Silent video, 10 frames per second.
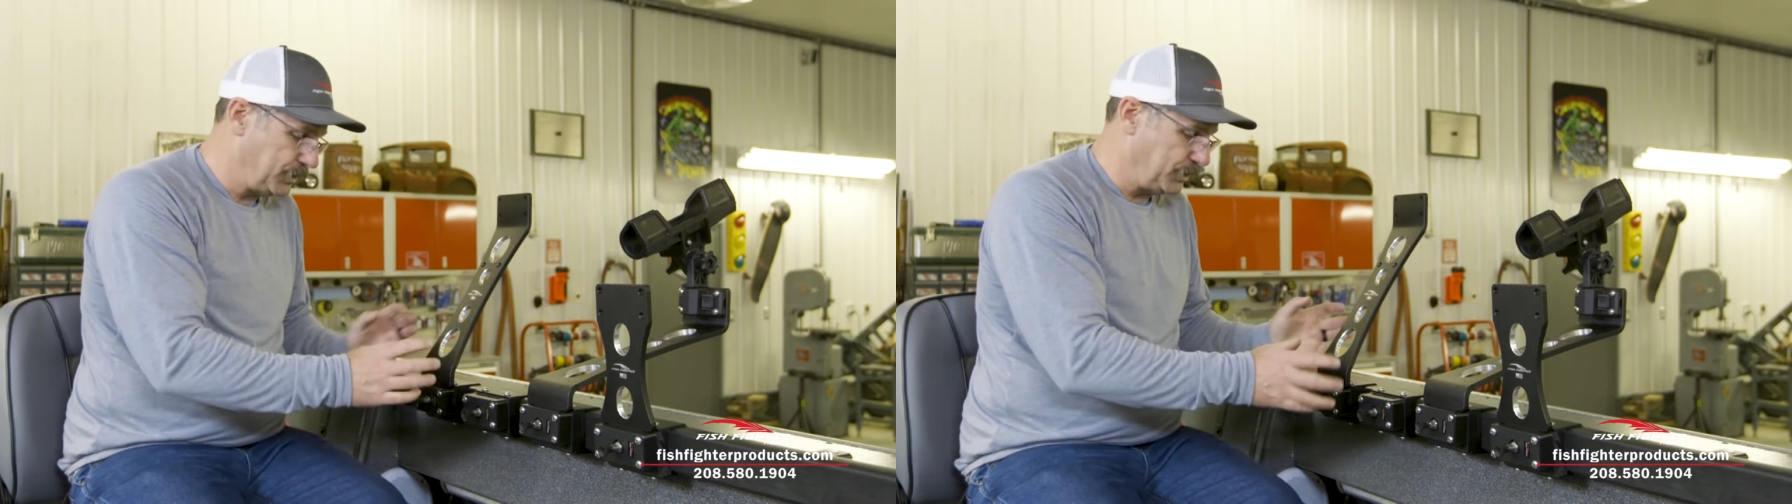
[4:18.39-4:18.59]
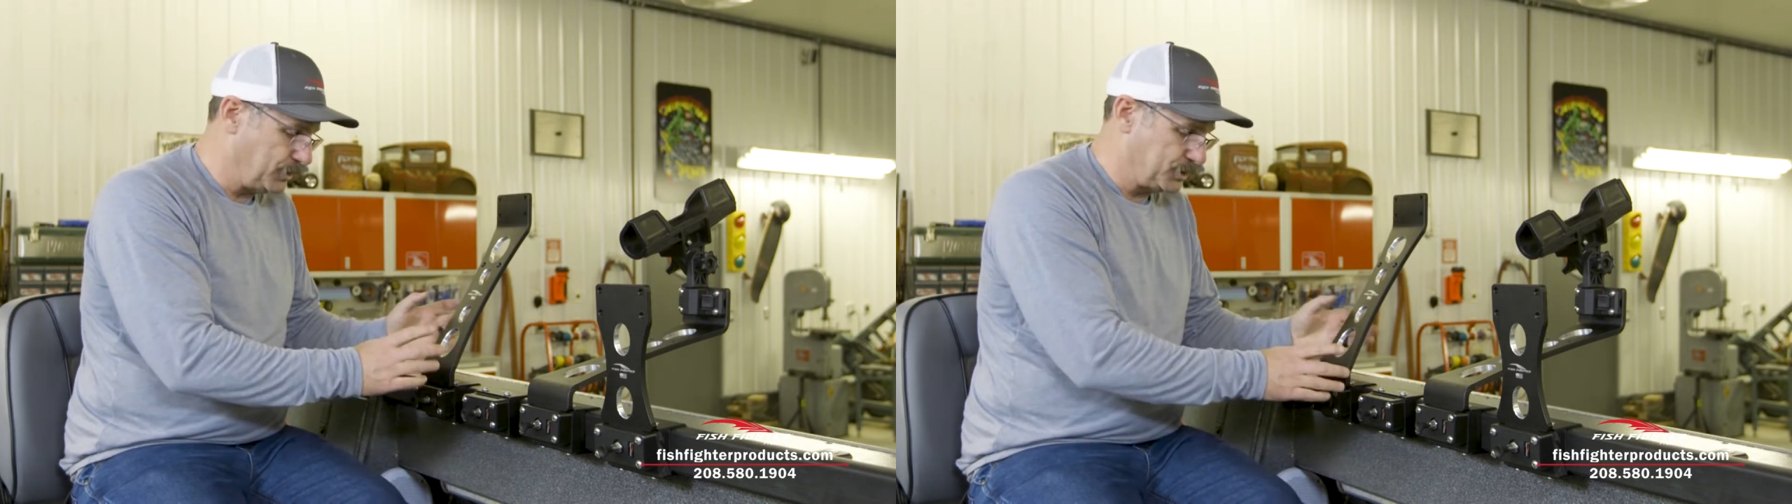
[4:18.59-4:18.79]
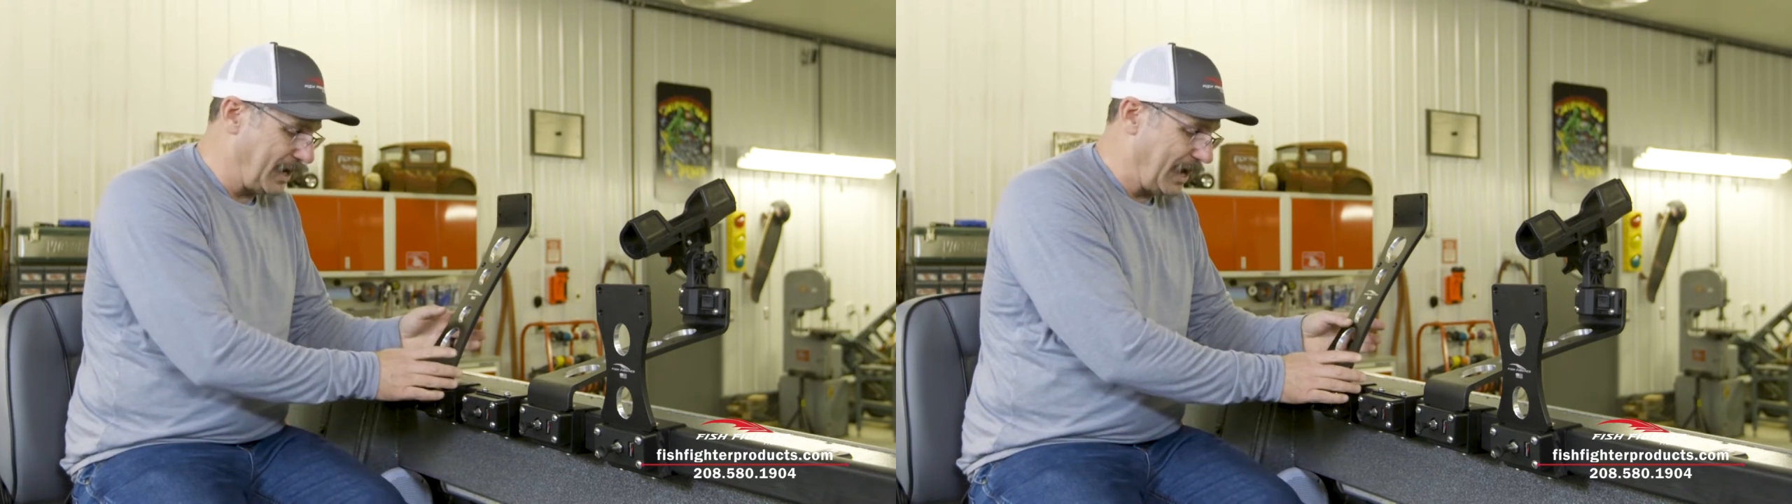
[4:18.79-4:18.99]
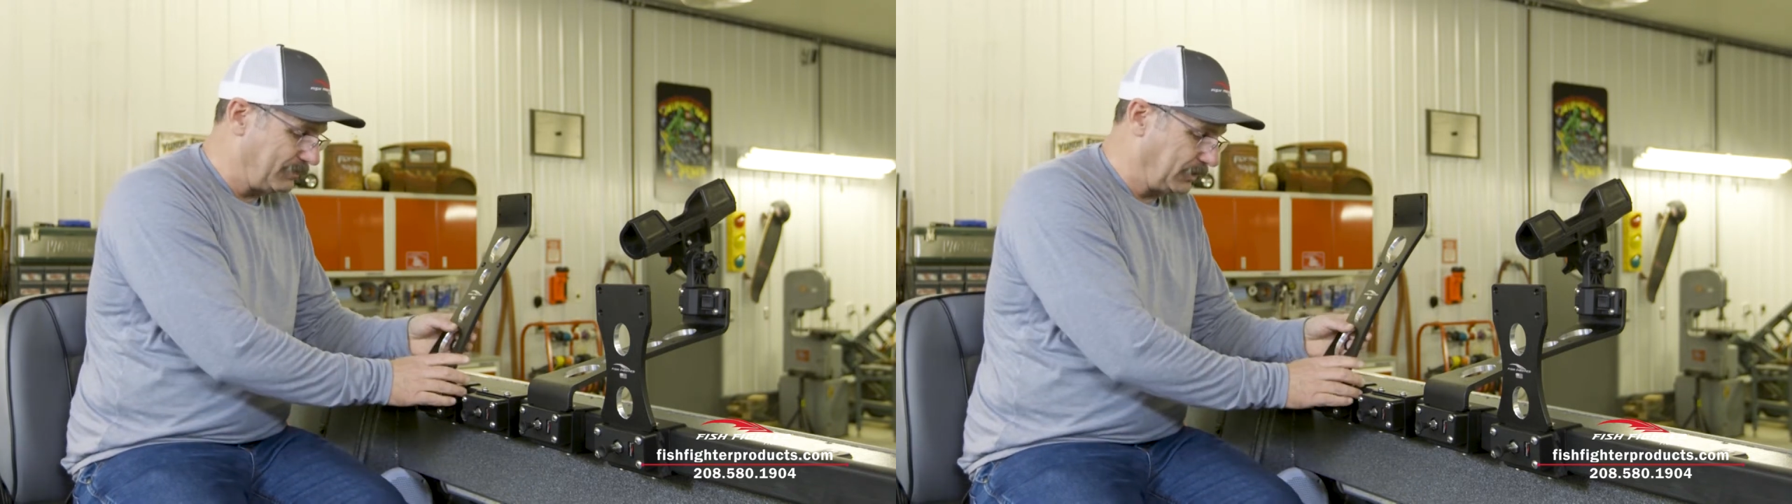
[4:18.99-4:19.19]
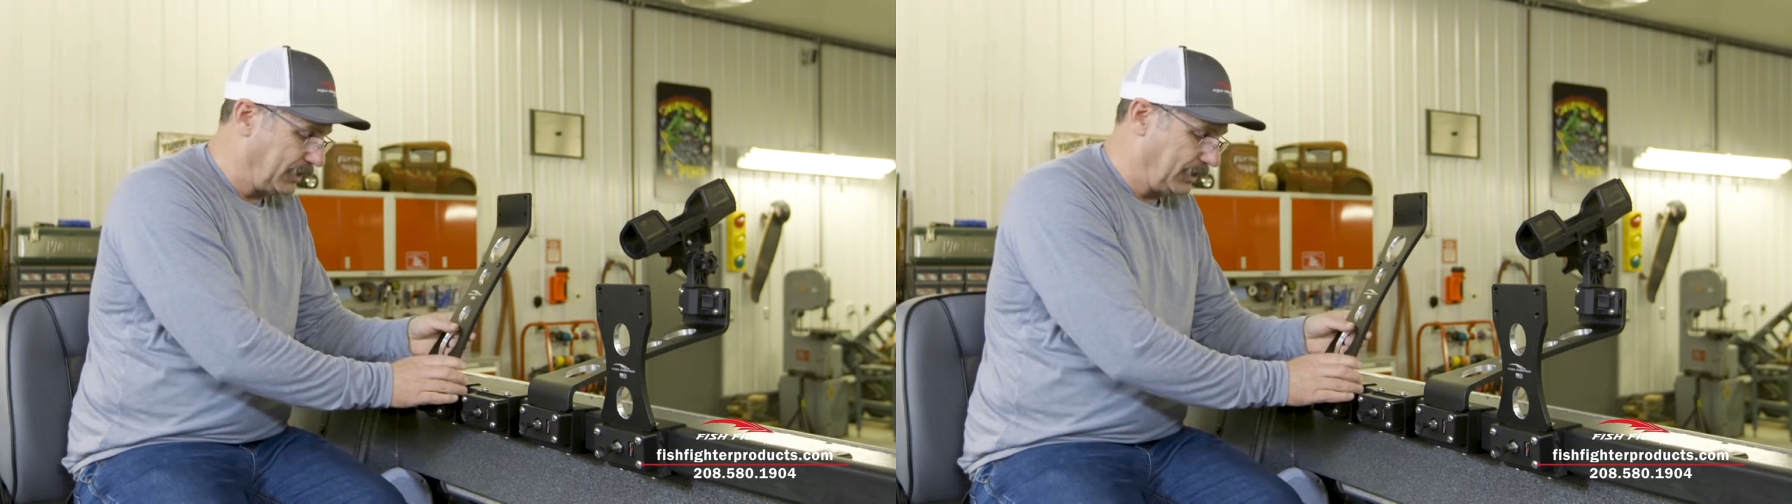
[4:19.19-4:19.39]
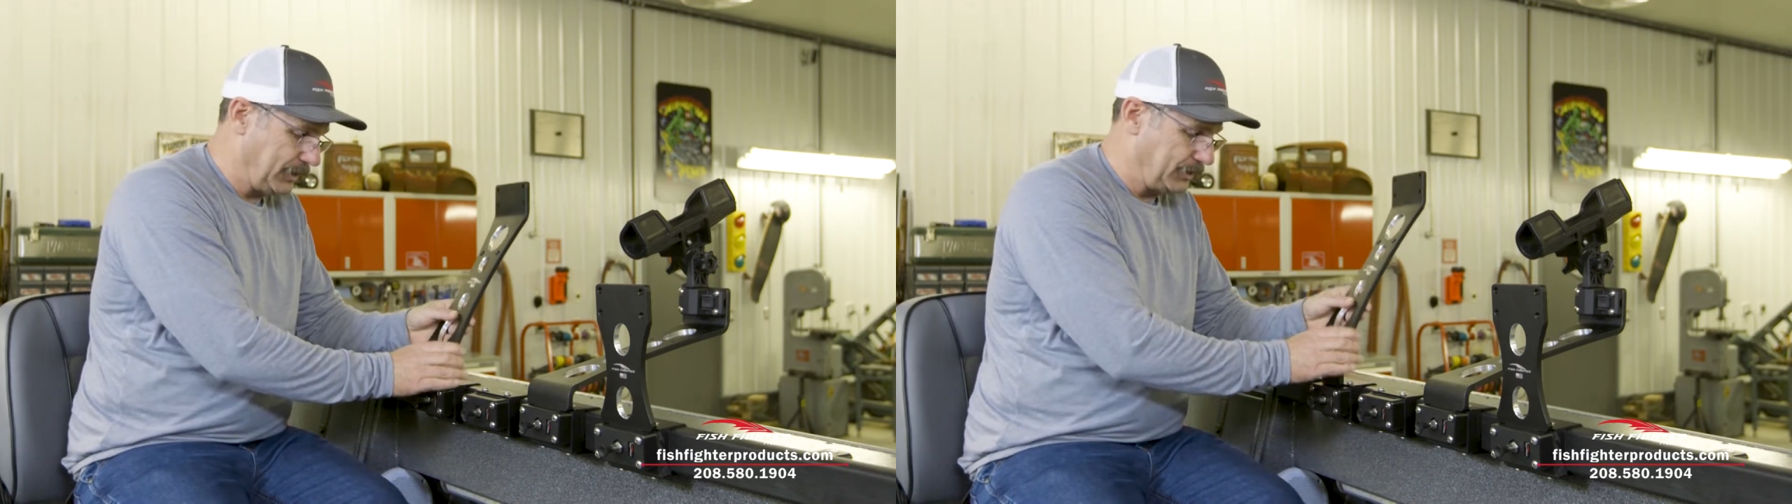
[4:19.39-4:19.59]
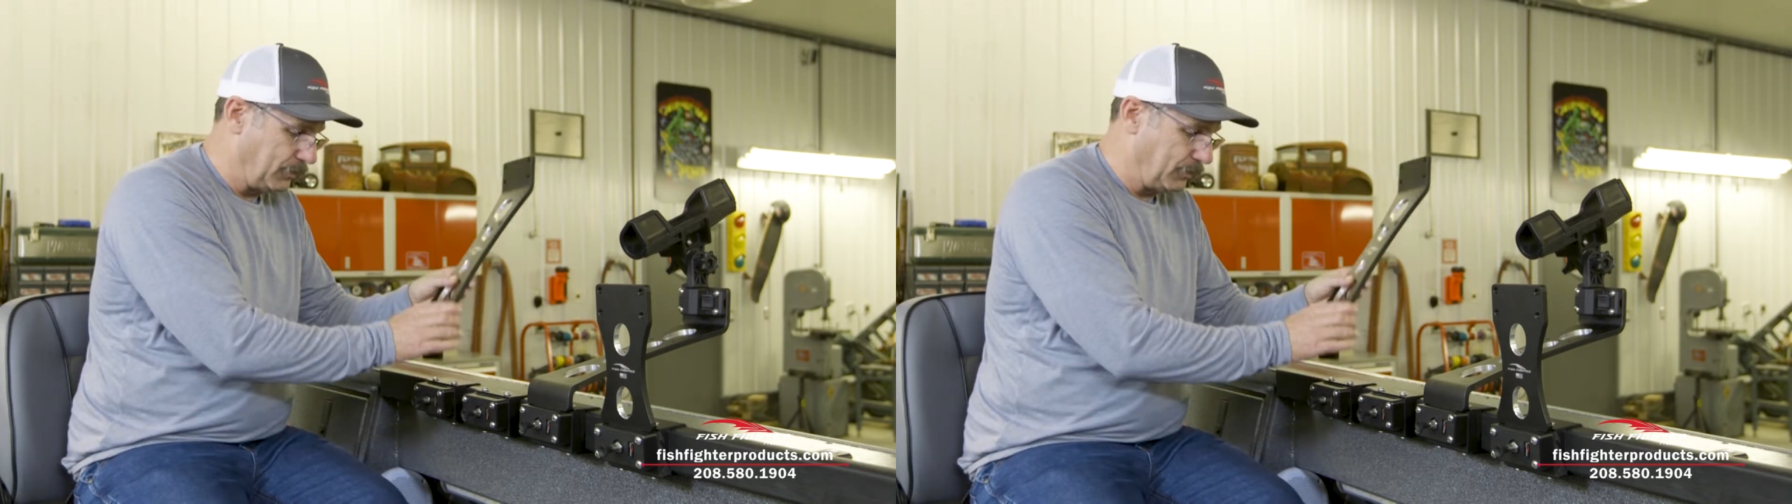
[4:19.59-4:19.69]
and you're traveling and